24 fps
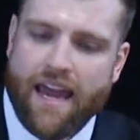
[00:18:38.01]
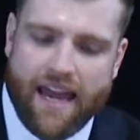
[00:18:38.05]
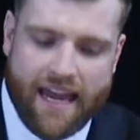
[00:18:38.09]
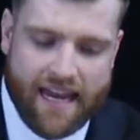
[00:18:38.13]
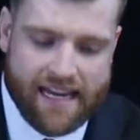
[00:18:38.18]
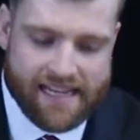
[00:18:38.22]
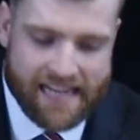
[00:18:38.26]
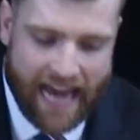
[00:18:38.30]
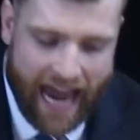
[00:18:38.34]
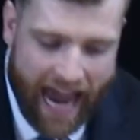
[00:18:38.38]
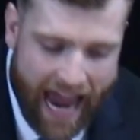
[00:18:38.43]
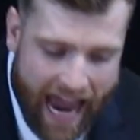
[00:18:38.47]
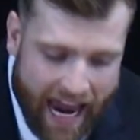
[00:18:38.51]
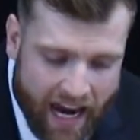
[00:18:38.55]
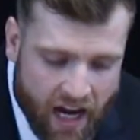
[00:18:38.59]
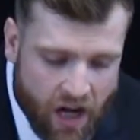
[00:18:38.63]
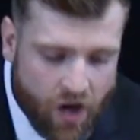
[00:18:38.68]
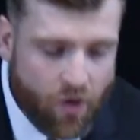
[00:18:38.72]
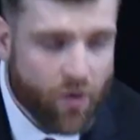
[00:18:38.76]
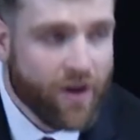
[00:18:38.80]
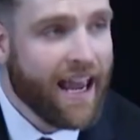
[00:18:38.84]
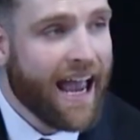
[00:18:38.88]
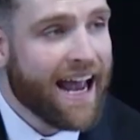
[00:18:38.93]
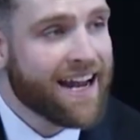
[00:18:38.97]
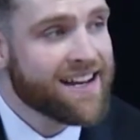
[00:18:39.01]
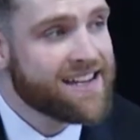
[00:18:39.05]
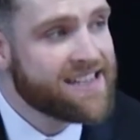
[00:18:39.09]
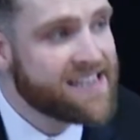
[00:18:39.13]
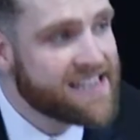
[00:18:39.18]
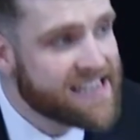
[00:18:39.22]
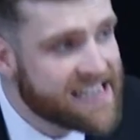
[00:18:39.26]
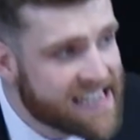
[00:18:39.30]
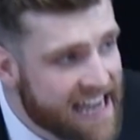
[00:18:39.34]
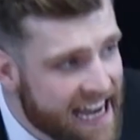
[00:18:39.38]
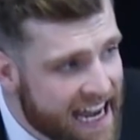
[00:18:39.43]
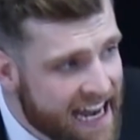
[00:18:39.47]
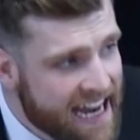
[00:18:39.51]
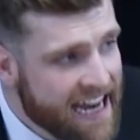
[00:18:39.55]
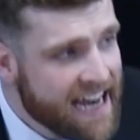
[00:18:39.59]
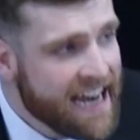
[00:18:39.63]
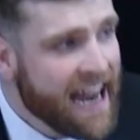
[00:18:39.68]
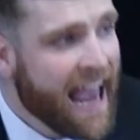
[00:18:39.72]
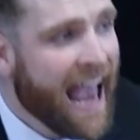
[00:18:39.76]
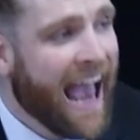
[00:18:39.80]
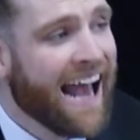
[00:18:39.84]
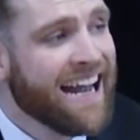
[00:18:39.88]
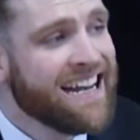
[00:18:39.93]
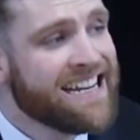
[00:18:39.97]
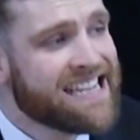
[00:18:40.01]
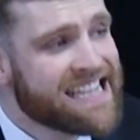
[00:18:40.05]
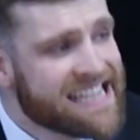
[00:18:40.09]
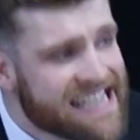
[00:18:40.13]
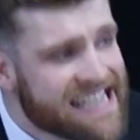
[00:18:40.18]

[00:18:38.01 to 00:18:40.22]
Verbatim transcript: He's angry at sin and